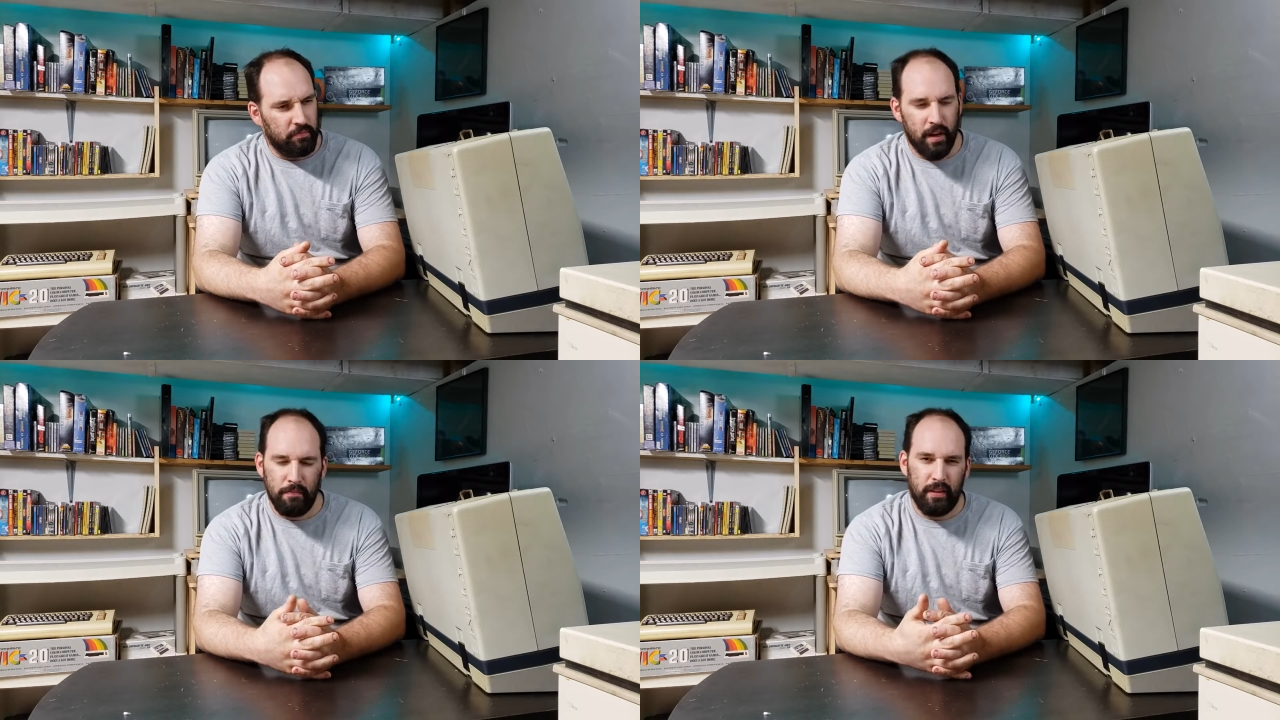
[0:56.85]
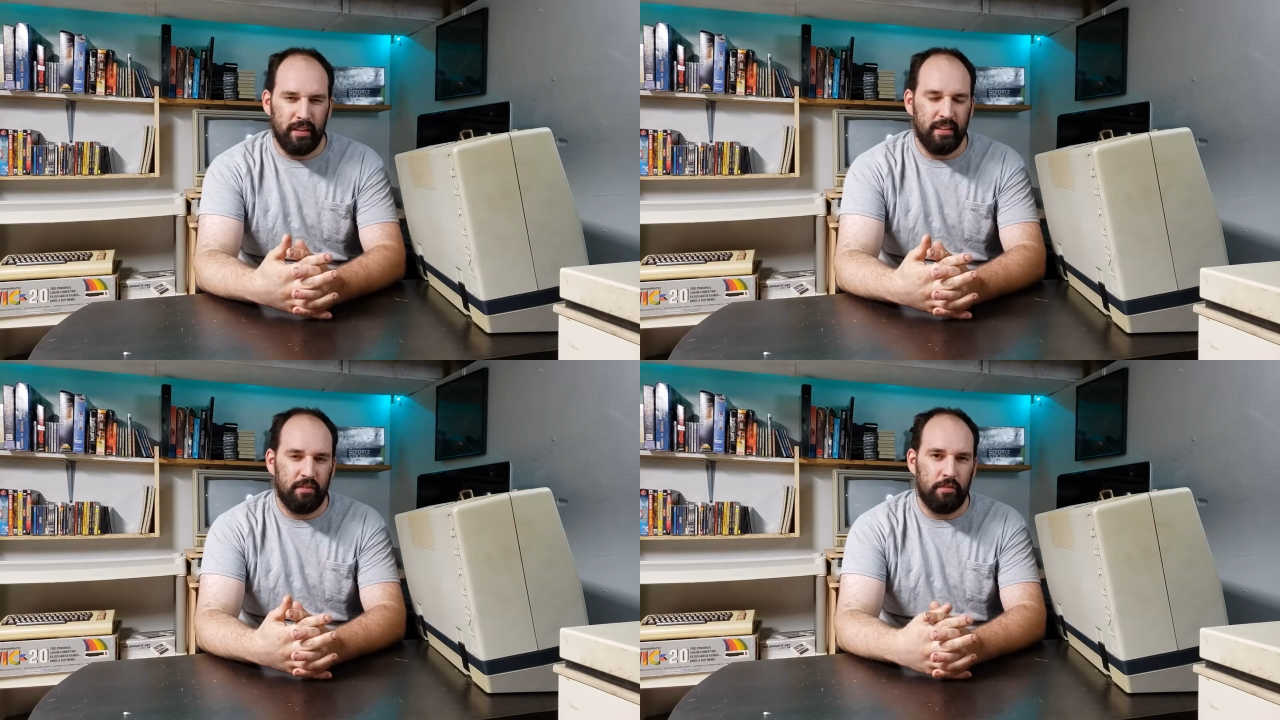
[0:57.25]

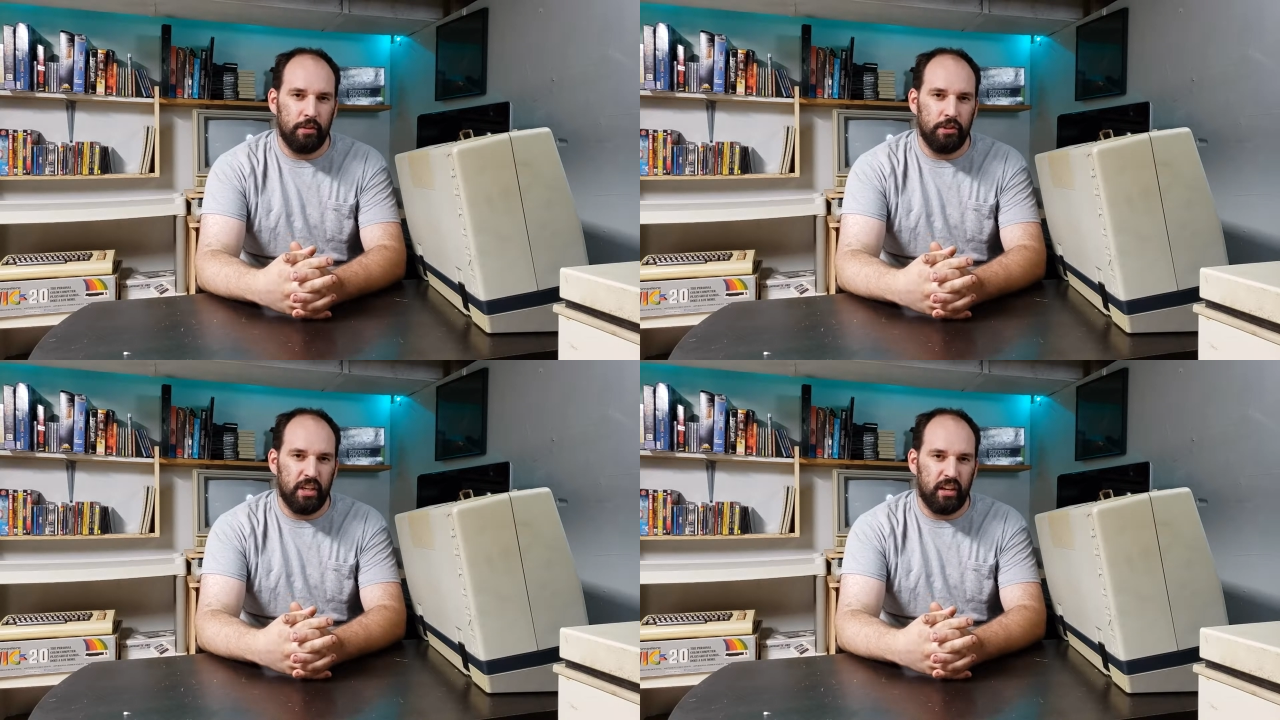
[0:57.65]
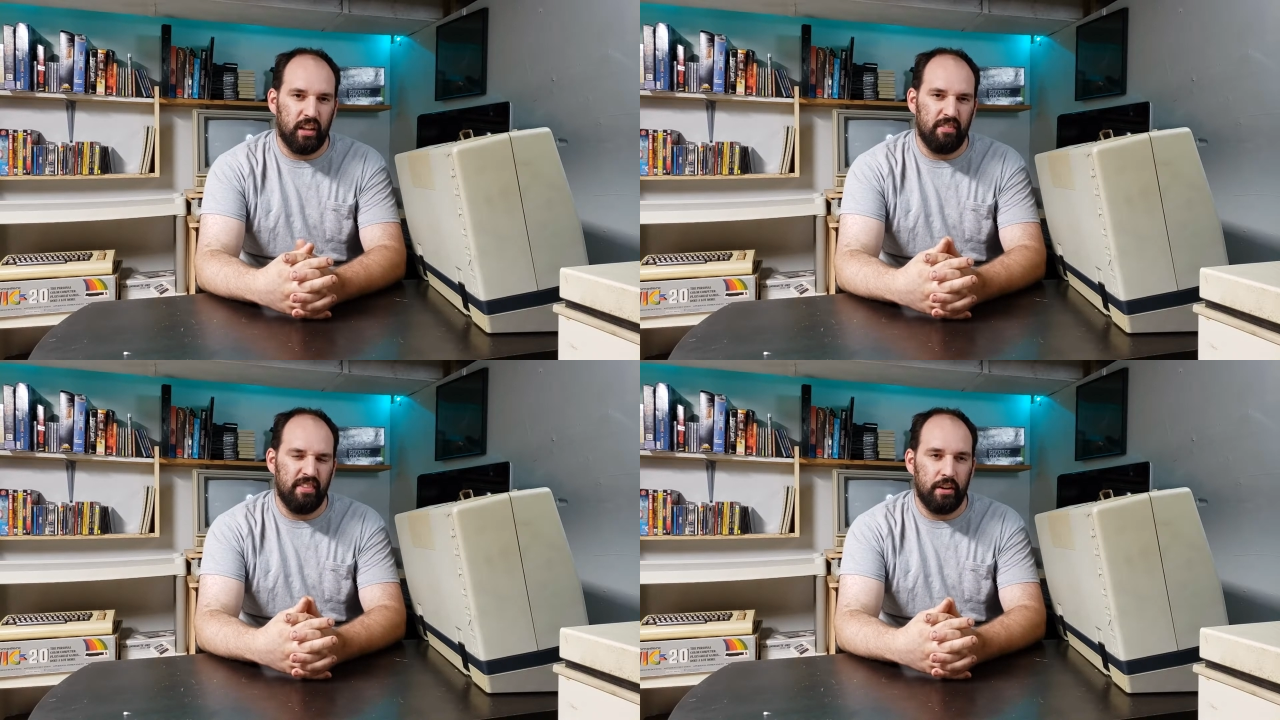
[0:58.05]
Completely different for the
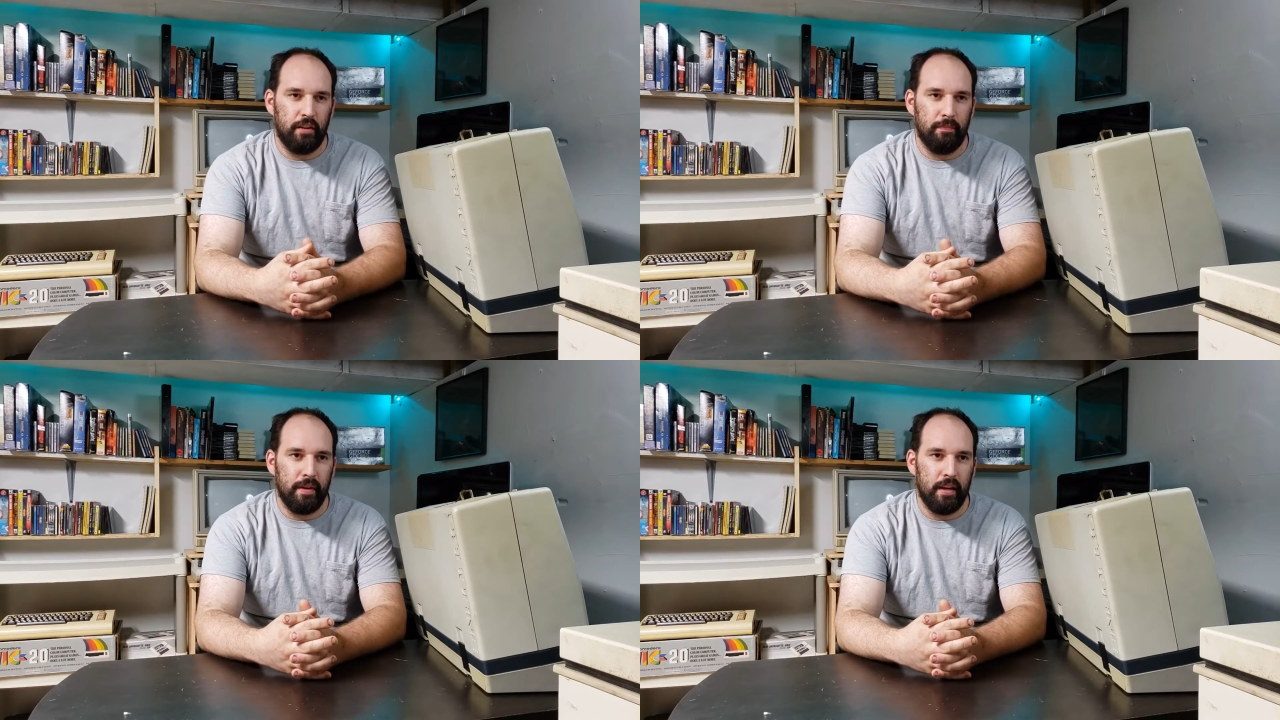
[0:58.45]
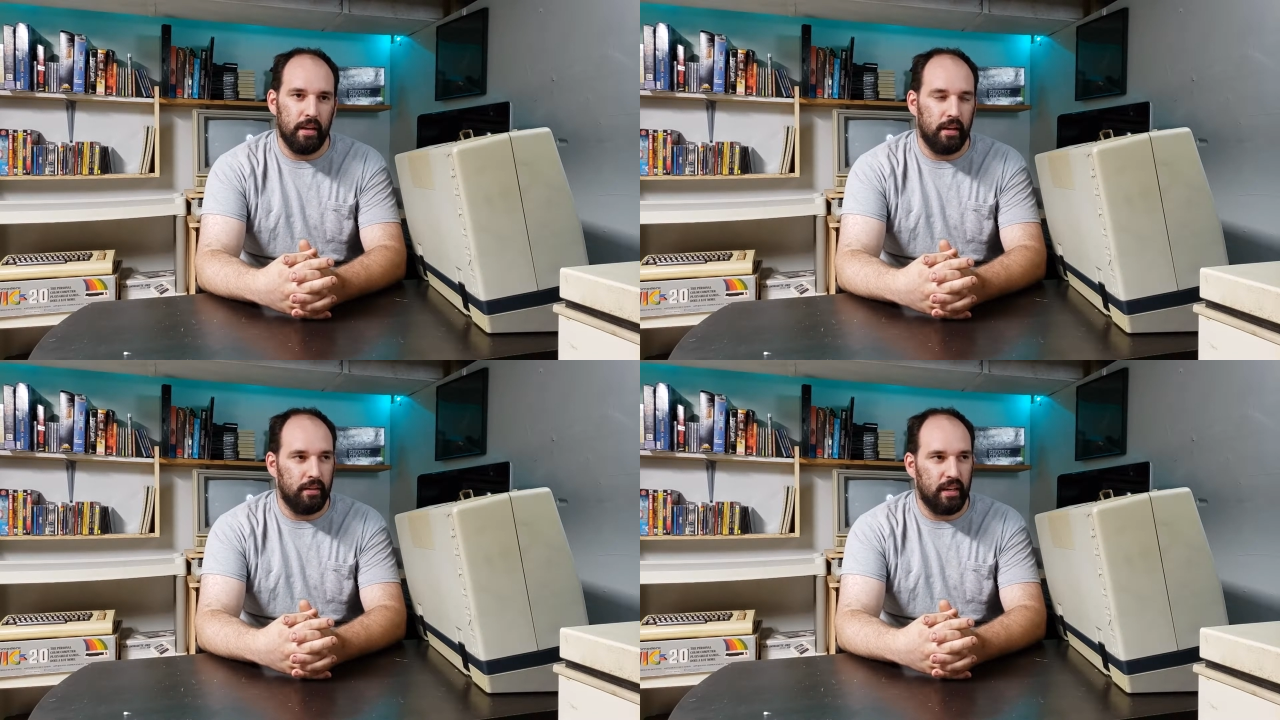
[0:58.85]
channel. I figured it'd be
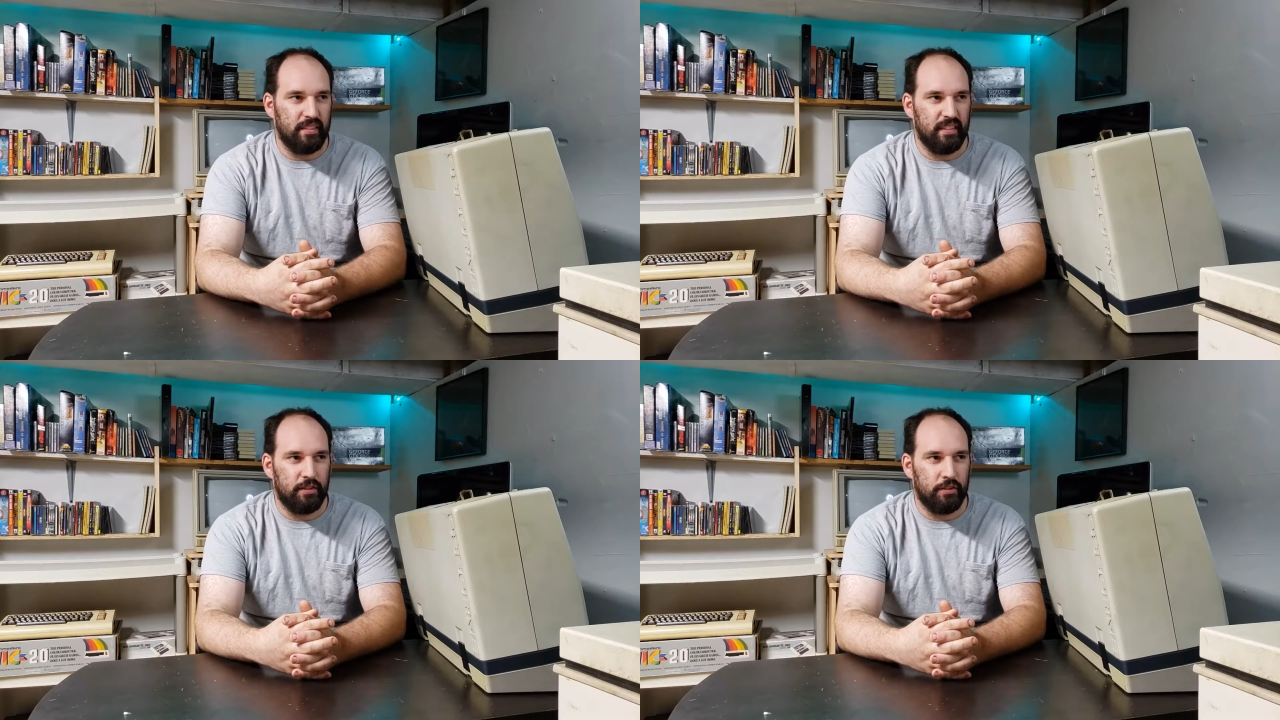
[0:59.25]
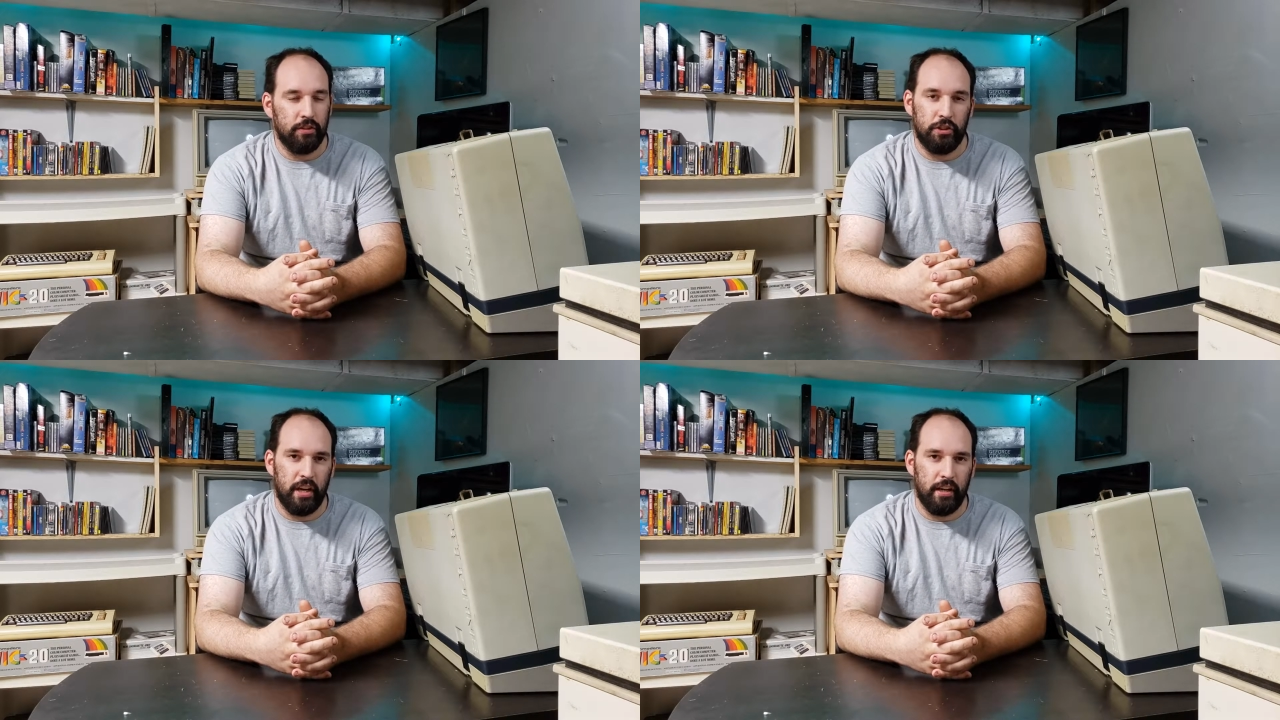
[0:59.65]
a nice,
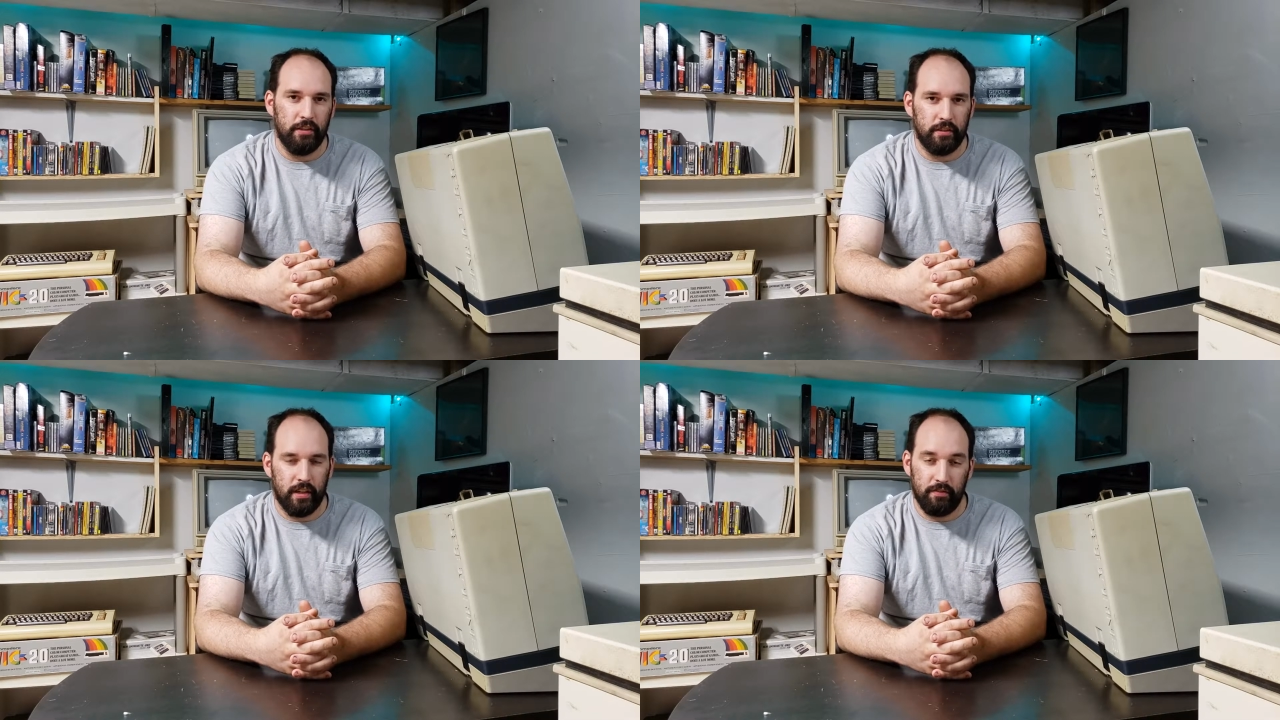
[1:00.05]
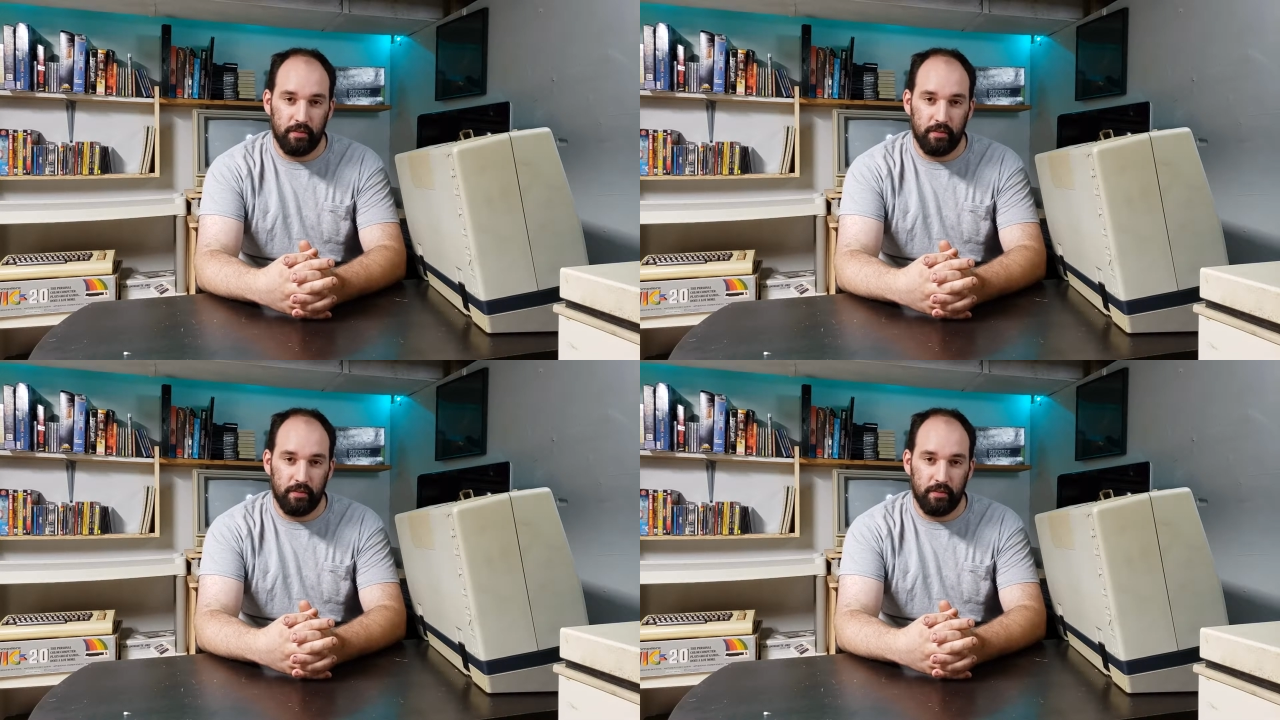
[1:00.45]
interesting change instead